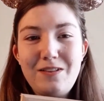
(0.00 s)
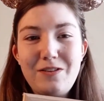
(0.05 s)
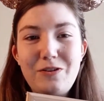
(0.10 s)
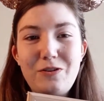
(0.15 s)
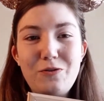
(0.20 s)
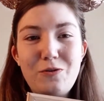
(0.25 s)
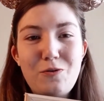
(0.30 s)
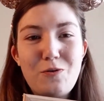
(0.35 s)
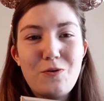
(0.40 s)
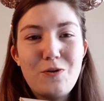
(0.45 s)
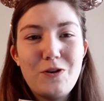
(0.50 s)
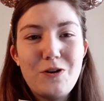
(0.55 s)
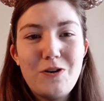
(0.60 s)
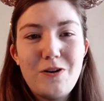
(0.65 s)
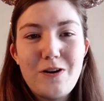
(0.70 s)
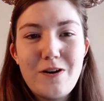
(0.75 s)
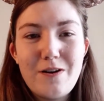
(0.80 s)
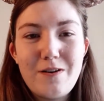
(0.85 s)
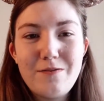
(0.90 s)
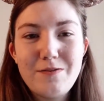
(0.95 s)
little
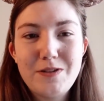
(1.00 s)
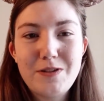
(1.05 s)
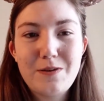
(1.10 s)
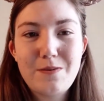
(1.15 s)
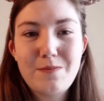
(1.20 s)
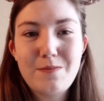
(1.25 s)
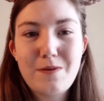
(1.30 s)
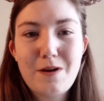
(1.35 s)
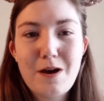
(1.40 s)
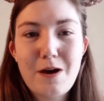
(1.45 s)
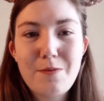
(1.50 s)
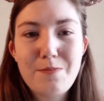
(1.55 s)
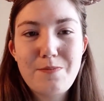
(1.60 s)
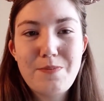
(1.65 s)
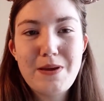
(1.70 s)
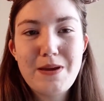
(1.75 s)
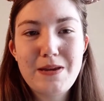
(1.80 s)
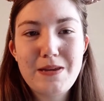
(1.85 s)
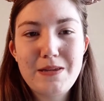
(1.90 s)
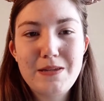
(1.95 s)
corner of some up
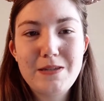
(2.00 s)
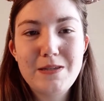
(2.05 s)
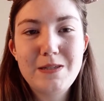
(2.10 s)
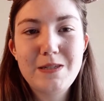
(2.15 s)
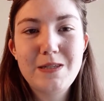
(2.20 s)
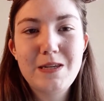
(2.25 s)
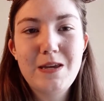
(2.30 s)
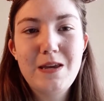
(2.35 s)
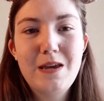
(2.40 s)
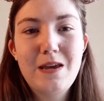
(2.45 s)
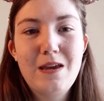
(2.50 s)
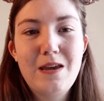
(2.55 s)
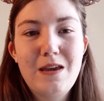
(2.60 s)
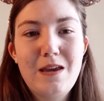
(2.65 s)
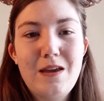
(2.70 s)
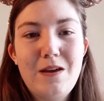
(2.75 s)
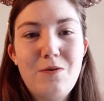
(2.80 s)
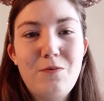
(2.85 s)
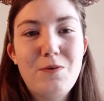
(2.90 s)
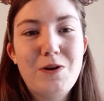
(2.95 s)
pins,
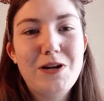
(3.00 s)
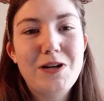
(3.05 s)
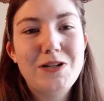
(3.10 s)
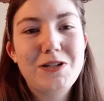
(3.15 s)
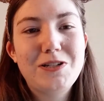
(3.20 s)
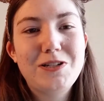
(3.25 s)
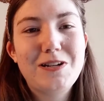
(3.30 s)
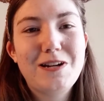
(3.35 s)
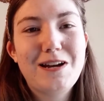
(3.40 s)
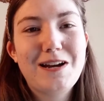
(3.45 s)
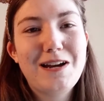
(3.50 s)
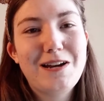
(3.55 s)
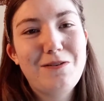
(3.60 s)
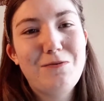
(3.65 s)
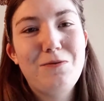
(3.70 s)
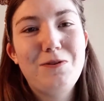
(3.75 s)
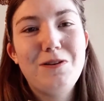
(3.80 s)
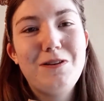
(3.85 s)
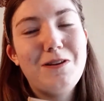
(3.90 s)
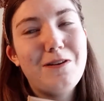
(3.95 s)
which I
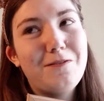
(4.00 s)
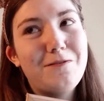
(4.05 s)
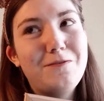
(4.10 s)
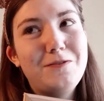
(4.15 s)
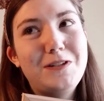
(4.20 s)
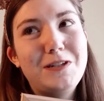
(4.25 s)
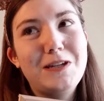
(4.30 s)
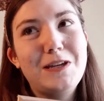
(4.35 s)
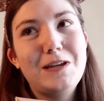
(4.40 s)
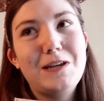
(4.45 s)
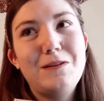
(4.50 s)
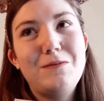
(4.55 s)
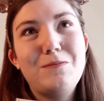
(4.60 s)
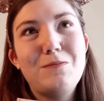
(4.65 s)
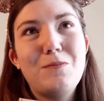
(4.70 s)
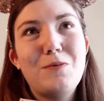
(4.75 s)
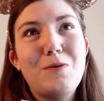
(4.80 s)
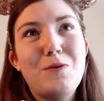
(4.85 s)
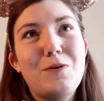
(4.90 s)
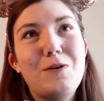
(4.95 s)
would love to get
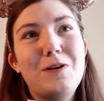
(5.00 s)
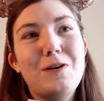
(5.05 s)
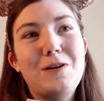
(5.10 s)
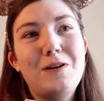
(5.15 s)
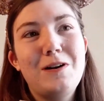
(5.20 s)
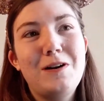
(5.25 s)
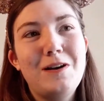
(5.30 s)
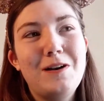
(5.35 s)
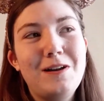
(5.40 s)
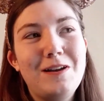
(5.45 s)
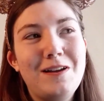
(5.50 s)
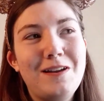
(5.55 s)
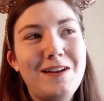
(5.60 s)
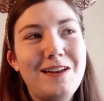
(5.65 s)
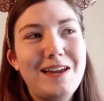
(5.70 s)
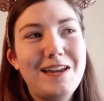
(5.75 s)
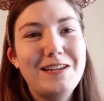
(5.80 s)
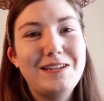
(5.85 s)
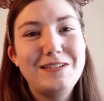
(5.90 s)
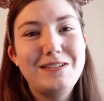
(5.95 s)
more
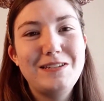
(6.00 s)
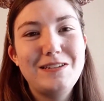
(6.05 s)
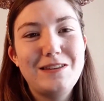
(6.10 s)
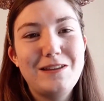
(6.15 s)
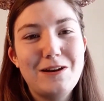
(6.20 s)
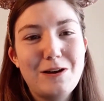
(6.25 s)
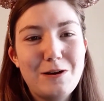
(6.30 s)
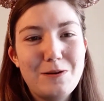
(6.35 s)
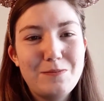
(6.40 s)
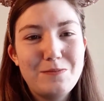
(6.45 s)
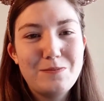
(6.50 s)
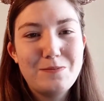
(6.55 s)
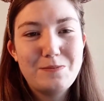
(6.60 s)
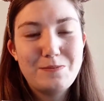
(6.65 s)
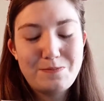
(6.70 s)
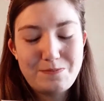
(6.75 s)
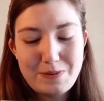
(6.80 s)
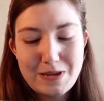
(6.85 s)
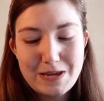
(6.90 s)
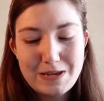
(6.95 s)
into the up
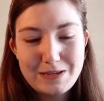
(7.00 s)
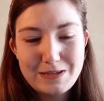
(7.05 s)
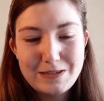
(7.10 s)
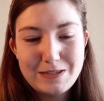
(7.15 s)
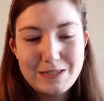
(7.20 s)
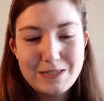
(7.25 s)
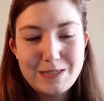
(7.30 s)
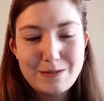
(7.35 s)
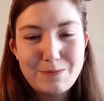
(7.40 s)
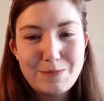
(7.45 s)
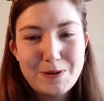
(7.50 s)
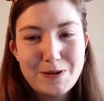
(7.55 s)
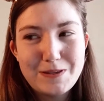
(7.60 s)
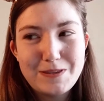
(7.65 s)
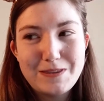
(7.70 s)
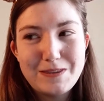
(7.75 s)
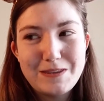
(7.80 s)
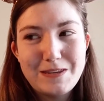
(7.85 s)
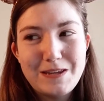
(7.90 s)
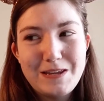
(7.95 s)
pins,
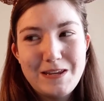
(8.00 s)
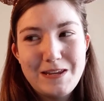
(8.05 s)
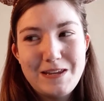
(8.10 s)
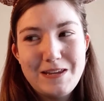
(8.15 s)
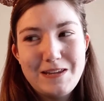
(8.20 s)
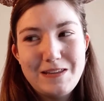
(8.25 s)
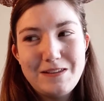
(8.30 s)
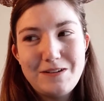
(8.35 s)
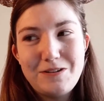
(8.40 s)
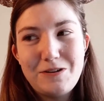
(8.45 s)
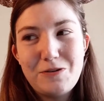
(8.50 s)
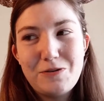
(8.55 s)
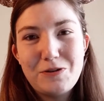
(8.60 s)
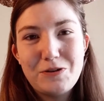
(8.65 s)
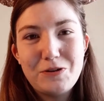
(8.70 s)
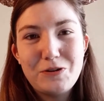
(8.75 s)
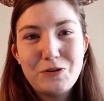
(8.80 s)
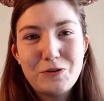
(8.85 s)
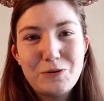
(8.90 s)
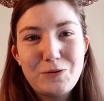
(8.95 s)
but they're
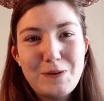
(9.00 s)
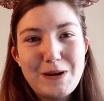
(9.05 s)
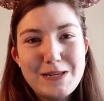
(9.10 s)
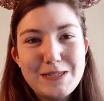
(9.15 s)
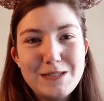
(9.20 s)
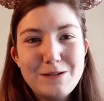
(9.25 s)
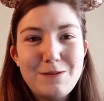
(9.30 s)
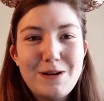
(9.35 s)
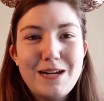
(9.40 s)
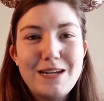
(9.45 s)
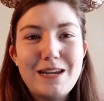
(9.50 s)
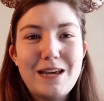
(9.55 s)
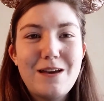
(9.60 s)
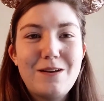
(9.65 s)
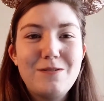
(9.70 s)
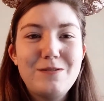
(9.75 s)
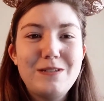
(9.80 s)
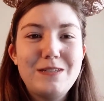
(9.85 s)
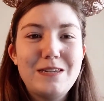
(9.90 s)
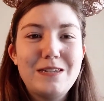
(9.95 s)
going a little crazy right
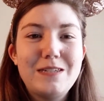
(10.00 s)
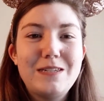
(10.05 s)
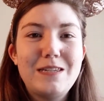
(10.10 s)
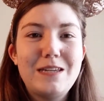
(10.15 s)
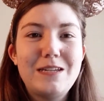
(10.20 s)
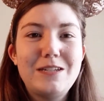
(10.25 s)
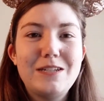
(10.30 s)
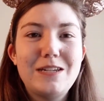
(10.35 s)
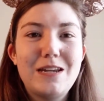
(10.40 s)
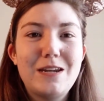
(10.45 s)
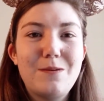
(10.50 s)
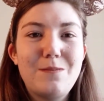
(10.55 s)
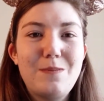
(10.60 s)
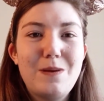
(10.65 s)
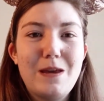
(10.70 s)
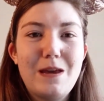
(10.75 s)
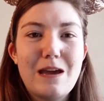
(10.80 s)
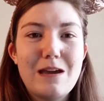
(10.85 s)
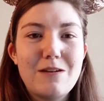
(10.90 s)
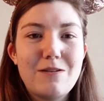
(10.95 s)
now since they just had a
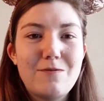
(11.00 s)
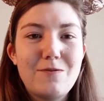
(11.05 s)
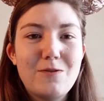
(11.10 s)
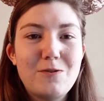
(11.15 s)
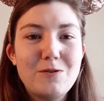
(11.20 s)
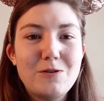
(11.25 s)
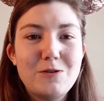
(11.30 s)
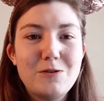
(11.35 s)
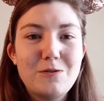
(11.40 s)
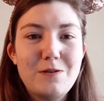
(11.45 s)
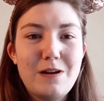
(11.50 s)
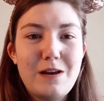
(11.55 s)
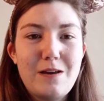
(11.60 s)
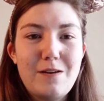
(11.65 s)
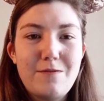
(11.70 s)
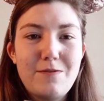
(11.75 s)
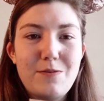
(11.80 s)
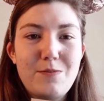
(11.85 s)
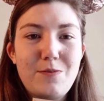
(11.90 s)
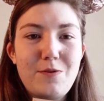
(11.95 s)
big anniversary
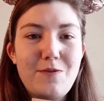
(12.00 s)
of the